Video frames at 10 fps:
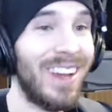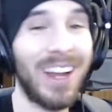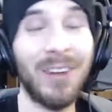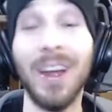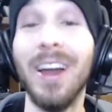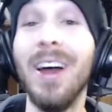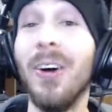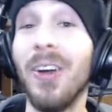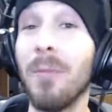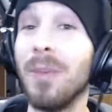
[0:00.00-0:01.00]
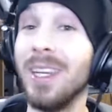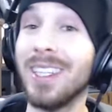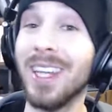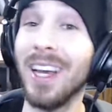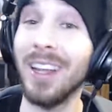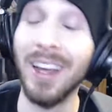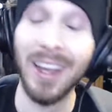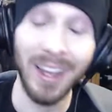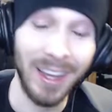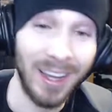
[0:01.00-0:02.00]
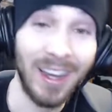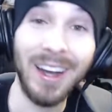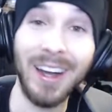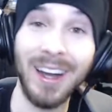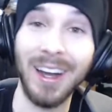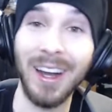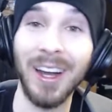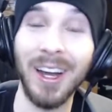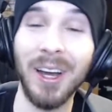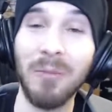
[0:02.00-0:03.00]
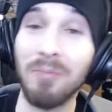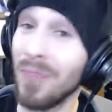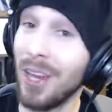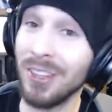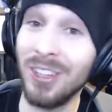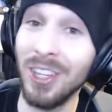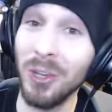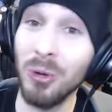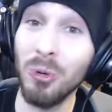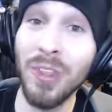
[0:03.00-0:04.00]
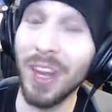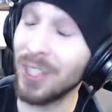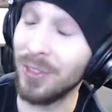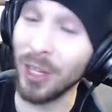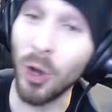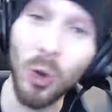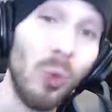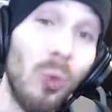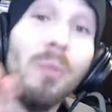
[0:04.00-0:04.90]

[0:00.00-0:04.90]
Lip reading: Anyway, with that being said, I'll see you in the next video.